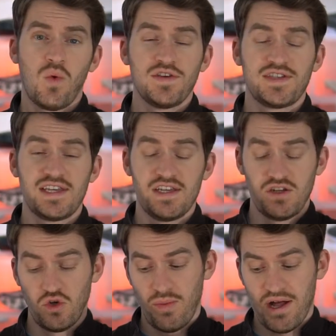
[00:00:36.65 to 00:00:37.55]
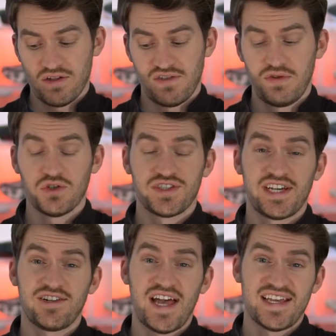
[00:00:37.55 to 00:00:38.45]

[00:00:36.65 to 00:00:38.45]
was the New Balance FeelCell